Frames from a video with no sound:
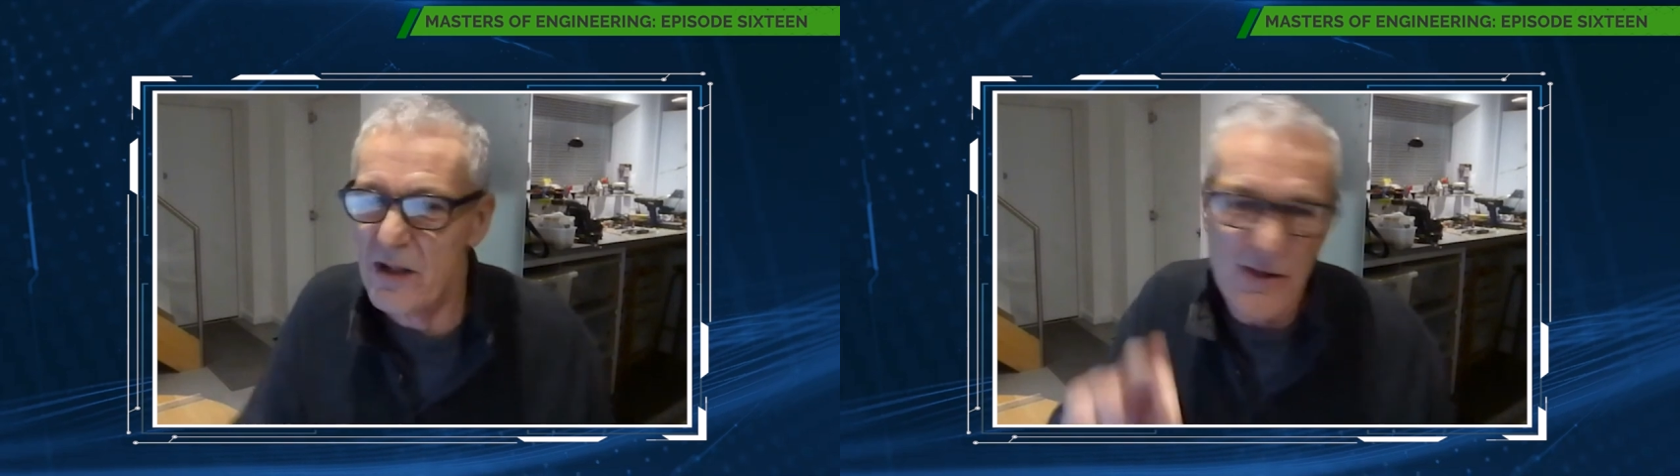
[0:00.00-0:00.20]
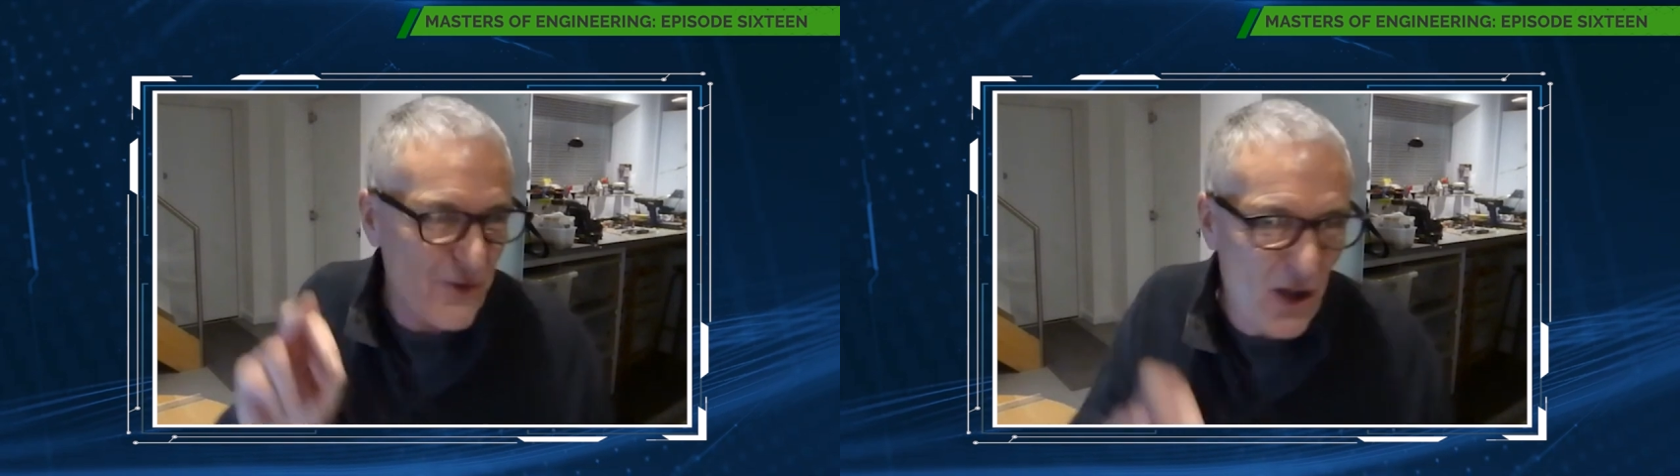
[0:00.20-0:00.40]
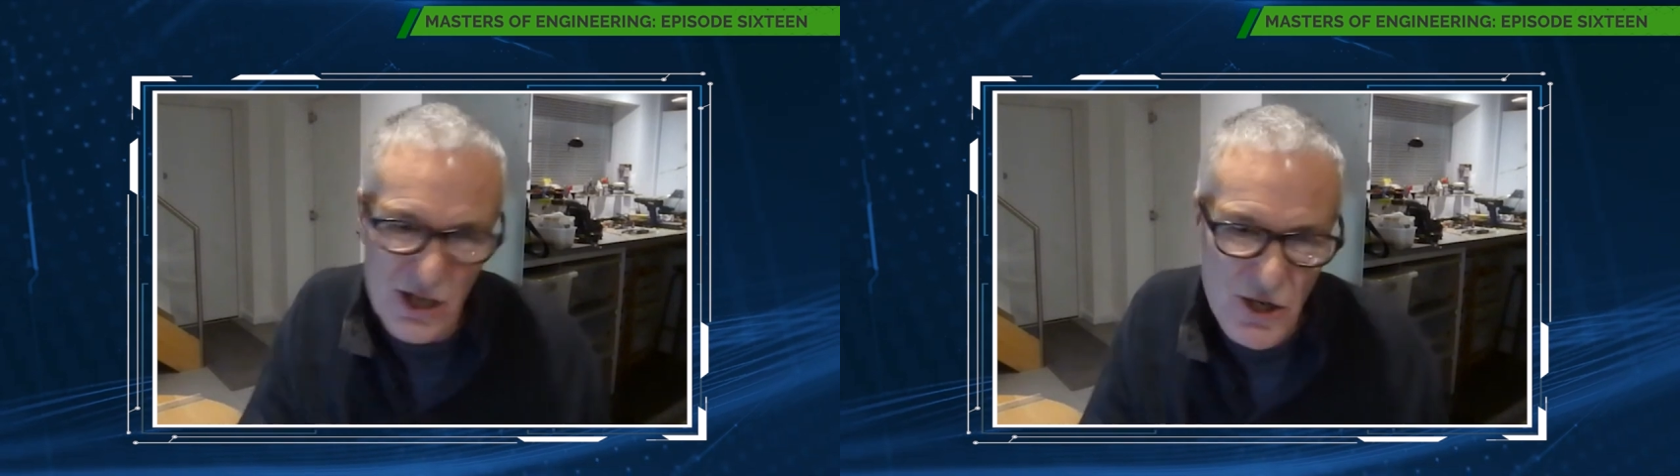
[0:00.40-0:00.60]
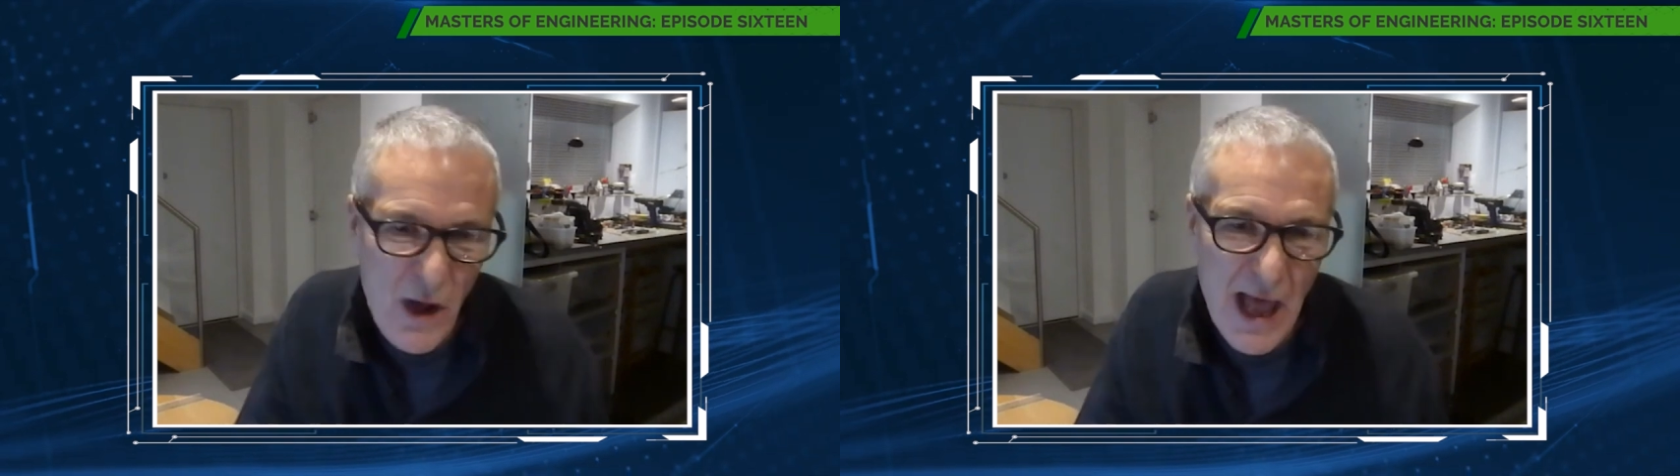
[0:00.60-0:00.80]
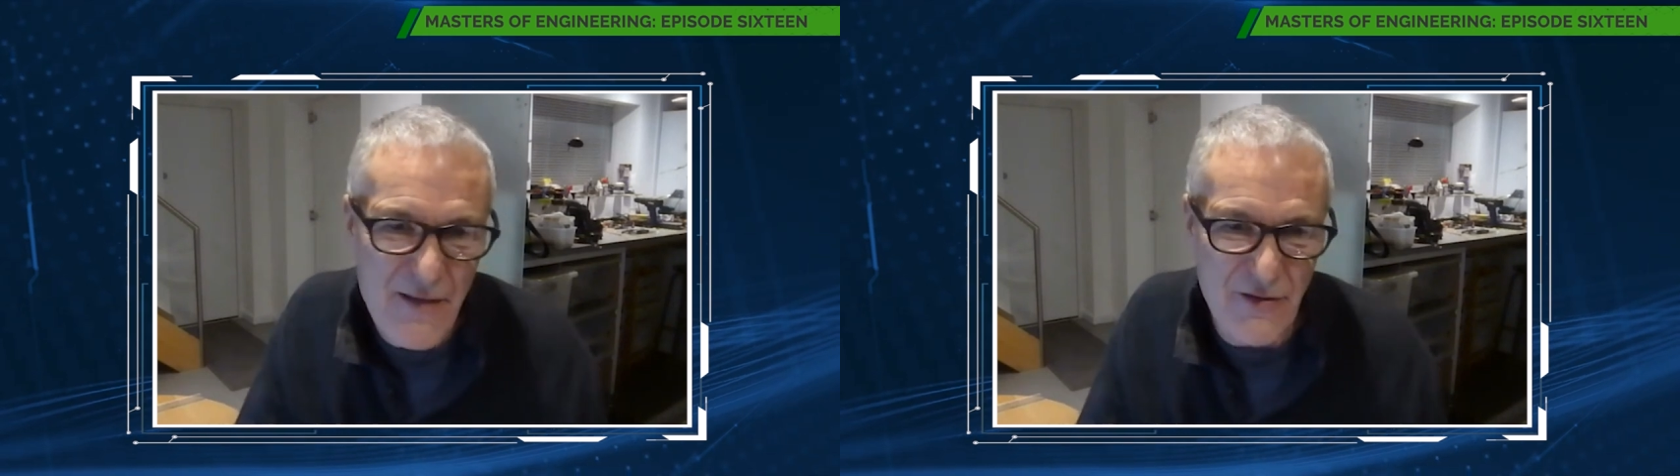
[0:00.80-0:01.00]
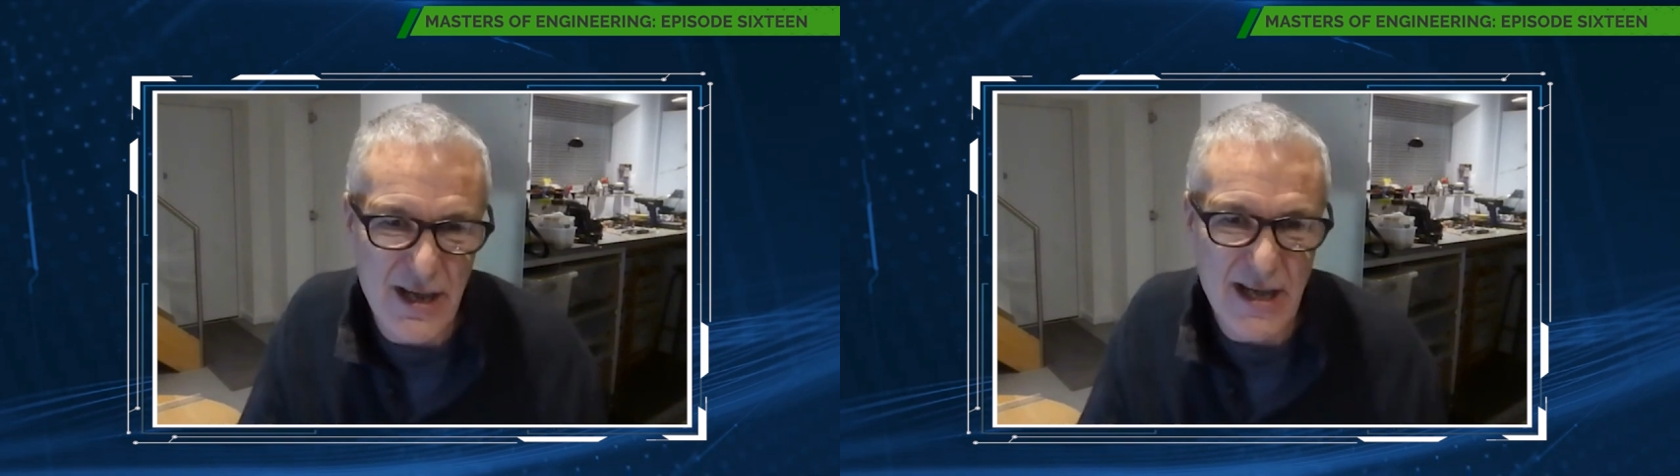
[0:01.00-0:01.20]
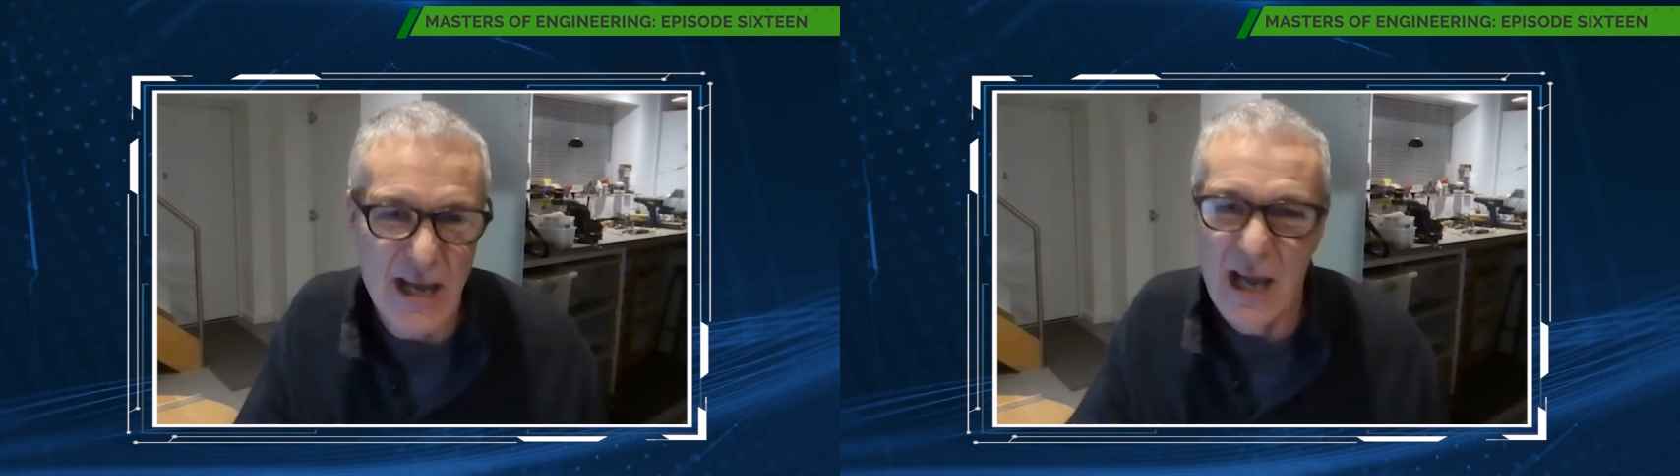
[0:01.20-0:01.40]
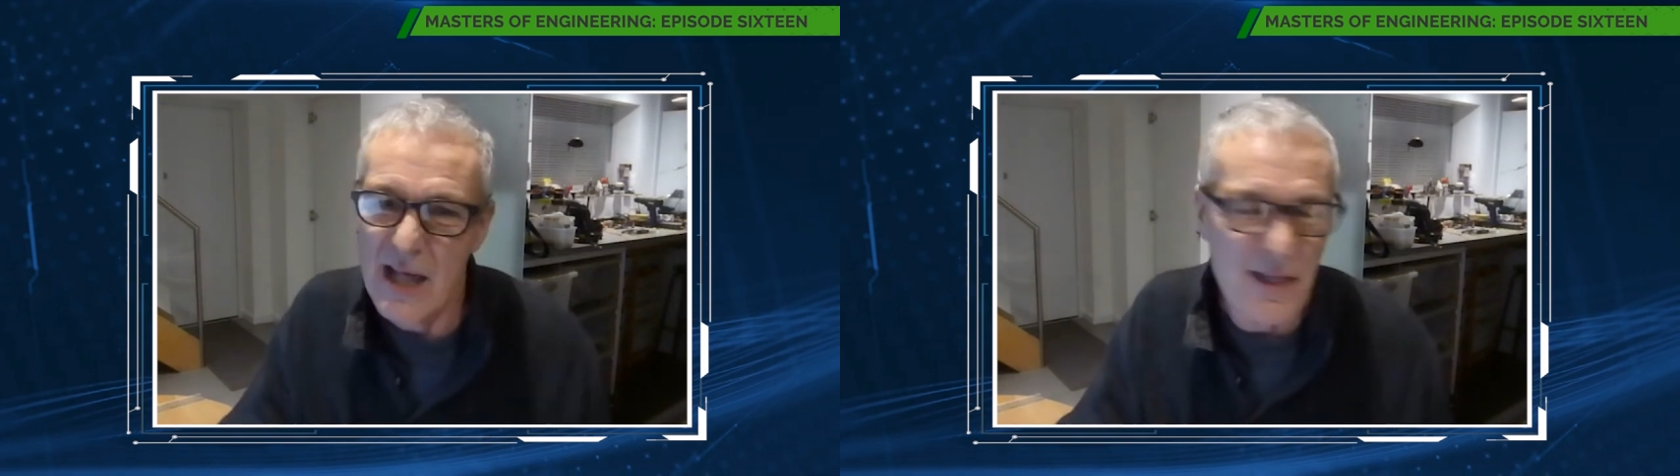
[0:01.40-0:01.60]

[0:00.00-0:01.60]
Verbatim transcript: but they're far too heavy.